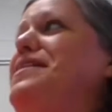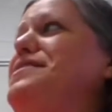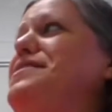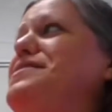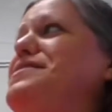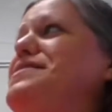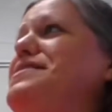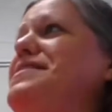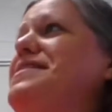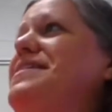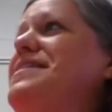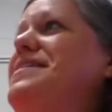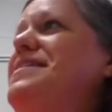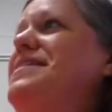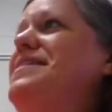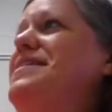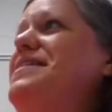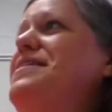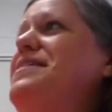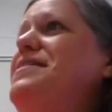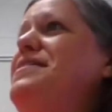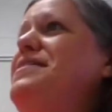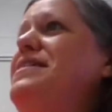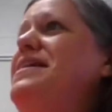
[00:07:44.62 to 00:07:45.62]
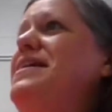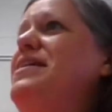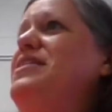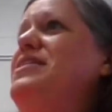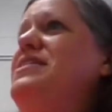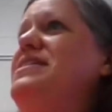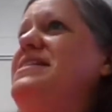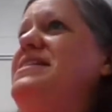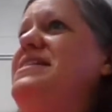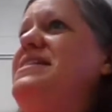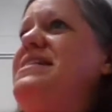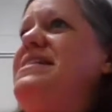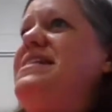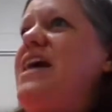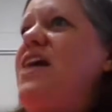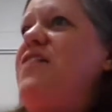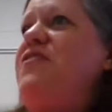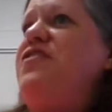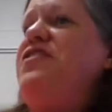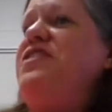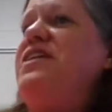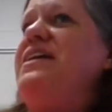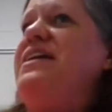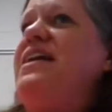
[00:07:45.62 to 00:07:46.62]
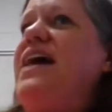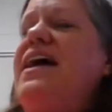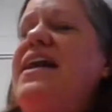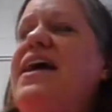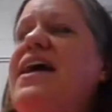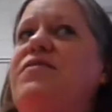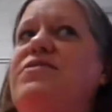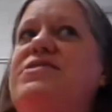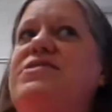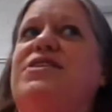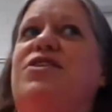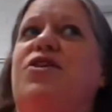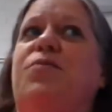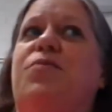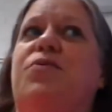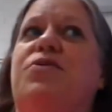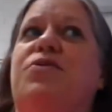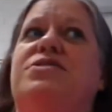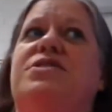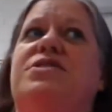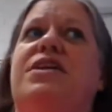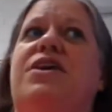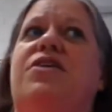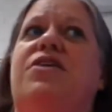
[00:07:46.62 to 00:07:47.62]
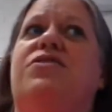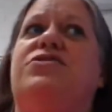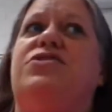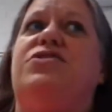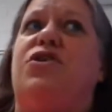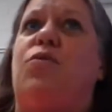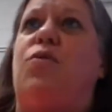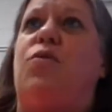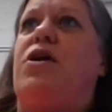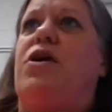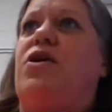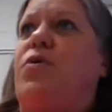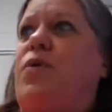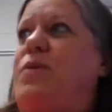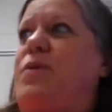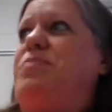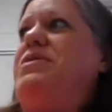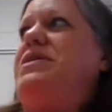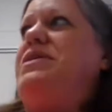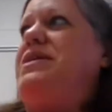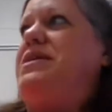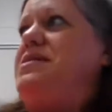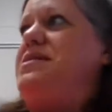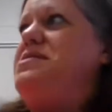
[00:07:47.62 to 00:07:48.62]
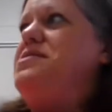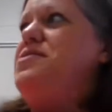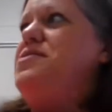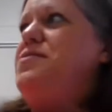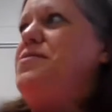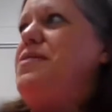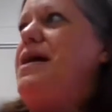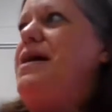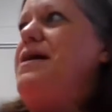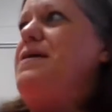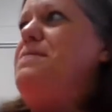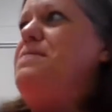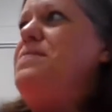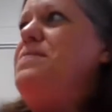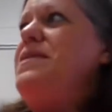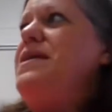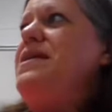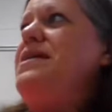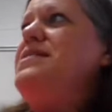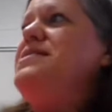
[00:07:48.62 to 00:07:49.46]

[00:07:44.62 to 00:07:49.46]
lunch definitely not every single person there is going to walk away pleased, right?